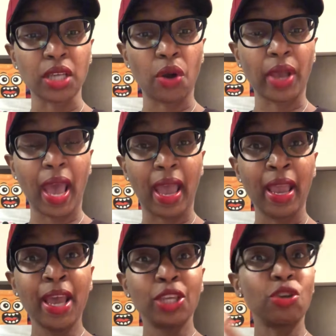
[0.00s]
Okay,
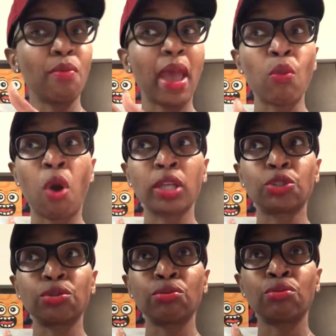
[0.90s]
you may want
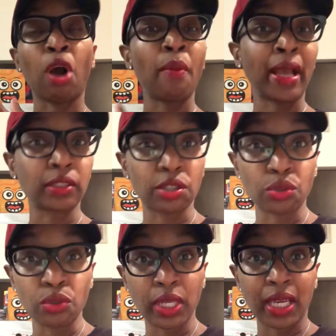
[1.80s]
to go back to
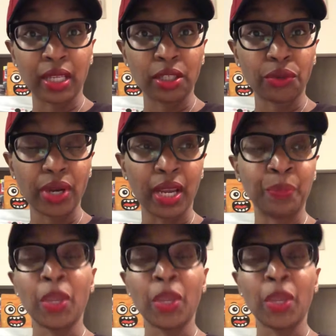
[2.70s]
school and get a degree.